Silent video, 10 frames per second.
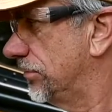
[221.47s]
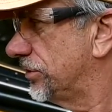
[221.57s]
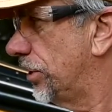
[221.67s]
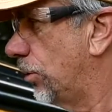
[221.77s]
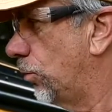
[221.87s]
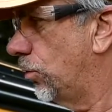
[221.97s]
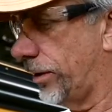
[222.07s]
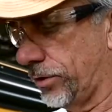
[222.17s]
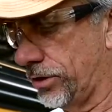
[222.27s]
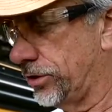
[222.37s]
So
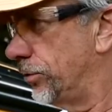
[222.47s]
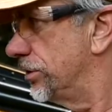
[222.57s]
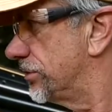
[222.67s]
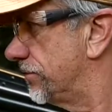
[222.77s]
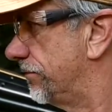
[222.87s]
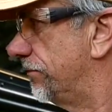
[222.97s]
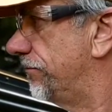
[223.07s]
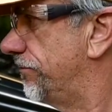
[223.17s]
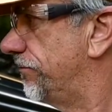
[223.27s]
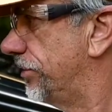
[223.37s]
what I'm going to do is
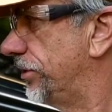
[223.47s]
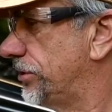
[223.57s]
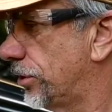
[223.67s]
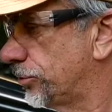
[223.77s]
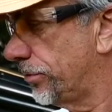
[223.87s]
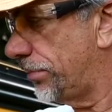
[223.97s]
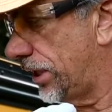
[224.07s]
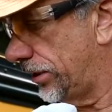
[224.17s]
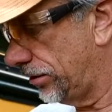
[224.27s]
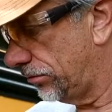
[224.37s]
fill these holes with
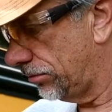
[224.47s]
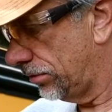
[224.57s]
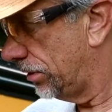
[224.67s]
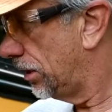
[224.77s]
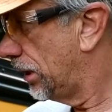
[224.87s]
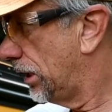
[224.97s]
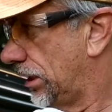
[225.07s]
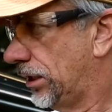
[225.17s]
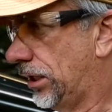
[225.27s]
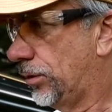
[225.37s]
Bondo,
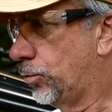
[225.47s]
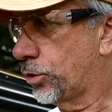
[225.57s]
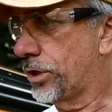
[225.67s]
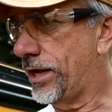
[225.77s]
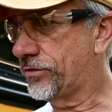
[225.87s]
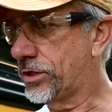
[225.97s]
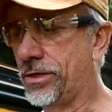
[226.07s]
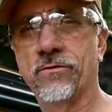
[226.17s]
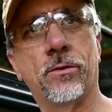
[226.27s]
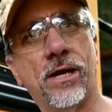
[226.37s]
and we're going to have to
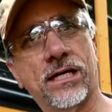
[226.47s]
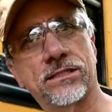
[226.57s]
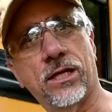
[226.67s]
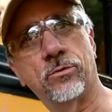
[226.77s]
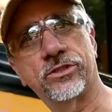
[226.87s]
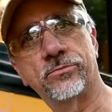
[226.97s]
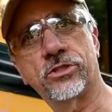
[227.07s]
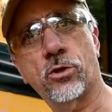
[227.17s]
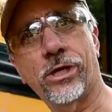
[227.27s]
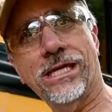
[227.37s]
come in from the backside with some
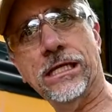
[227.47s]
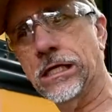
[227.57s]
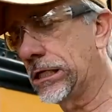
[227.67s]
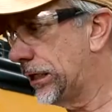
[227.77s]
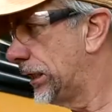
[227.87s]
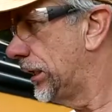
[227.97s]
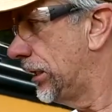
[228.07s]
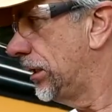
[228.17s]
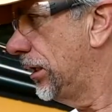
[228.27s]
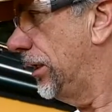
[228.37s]
screen,
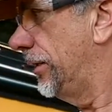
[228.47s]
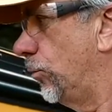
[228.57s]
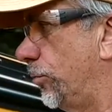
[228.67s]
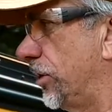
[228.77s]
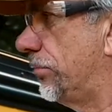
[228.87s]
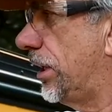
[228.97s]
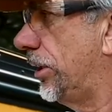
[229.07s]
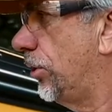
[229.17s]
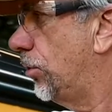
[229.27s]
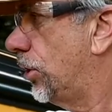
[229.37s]
and then we'll put the
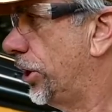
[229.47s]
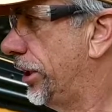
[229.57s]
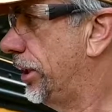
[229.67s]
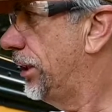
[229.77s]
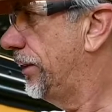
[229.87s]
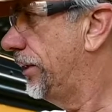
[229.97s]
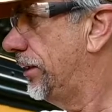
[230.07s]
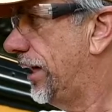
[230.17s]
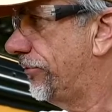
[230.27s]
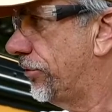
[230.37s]
Bondo on, and
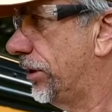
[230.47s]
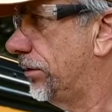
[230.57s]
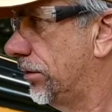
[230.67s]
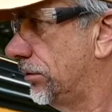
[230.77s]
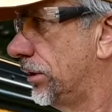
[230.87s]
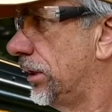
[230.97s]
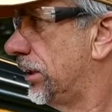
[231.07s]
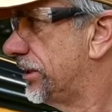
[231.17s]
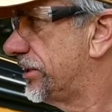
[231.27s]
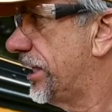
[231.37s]
then after it
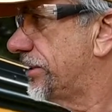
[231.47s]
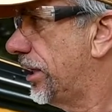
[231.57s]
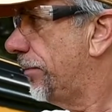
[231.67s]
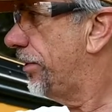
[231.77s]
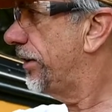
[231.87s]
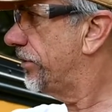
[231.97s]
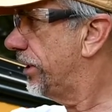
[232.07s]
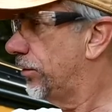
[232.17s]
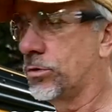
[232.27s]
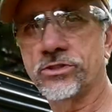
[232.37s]
sets up and
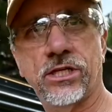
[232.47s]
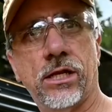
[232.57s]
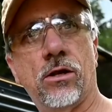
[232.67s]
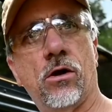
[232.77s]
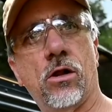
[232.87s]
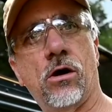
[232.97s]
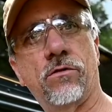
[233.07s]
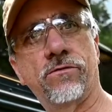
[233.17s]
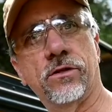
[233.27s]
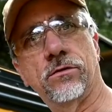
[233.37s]
everything, we'll sand it all
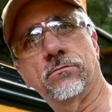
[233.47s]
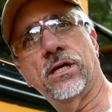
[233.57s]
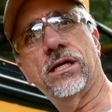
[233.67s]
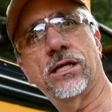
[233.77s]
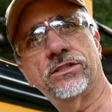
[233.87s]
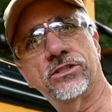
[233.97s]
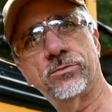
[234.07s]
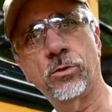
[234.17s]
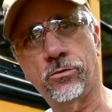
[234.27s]
off and make it nice and smooth.